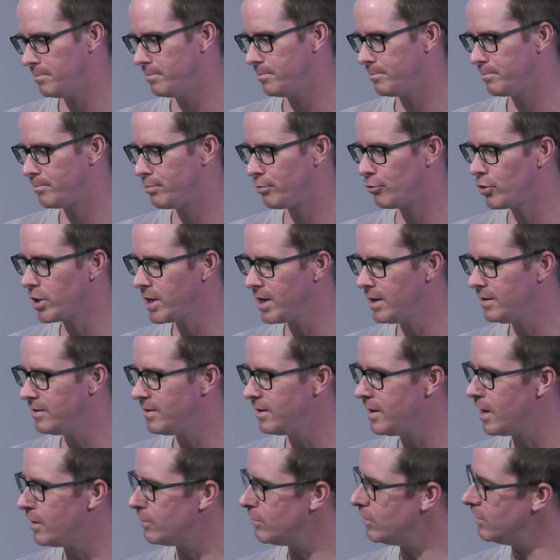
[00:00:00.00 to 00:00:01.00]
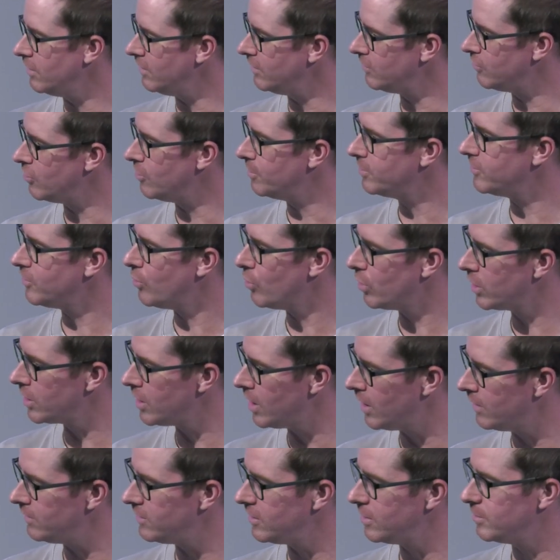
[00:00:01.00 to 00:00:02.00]
bringing together these groups and
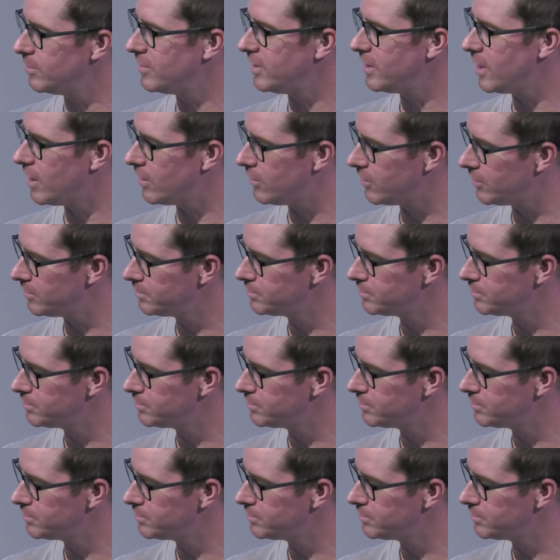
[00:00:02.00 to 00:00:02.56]
organizing them together.